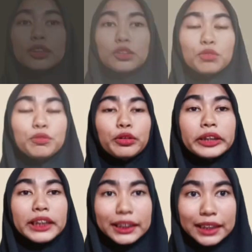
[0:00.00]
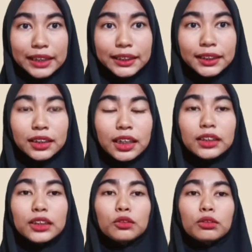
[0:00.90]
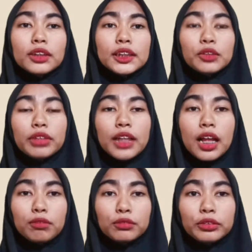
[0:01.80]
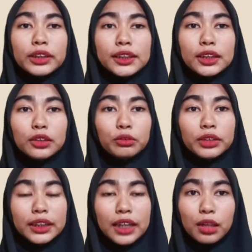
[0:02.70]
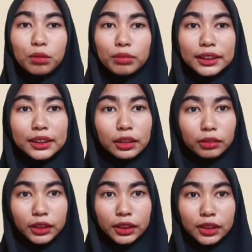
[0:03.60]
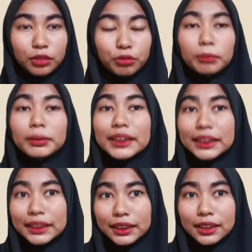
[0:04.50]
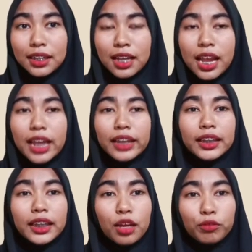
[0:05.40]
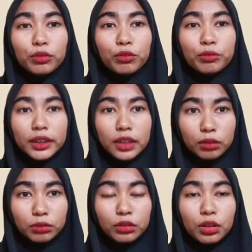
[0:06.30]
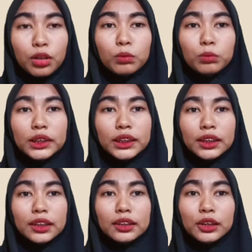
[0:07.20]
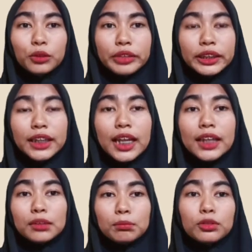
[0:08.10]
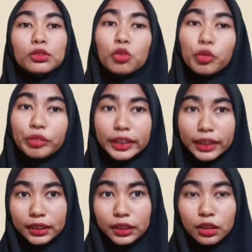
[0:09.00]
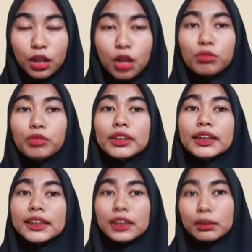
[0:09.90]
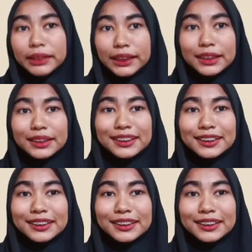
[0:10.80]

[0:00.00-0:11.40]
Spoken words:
So for the task, the students will have to listen to the L1 description from the teacher, and they have to find out which English word that is most correlates with the description.